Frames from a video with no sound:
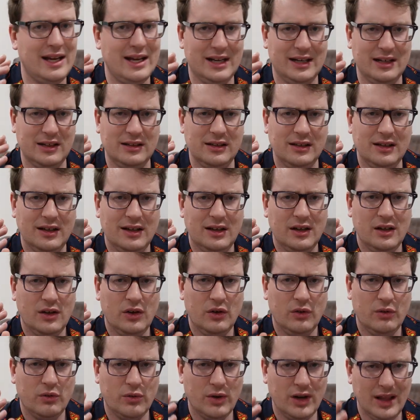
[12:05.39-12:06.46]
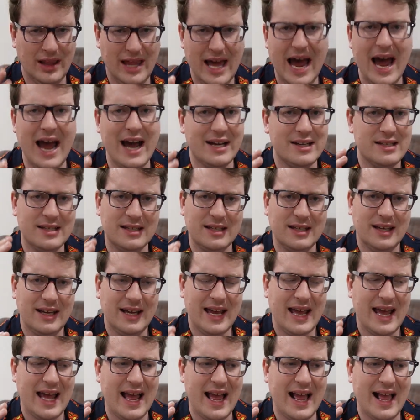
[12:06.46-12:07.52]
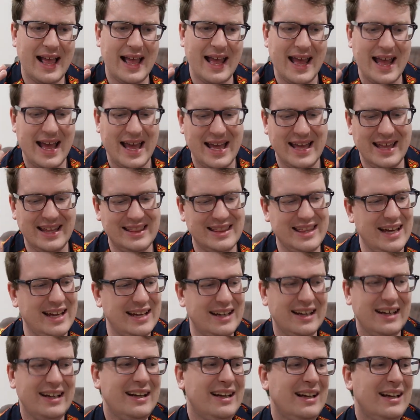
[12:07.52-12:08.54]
and relaxed. And then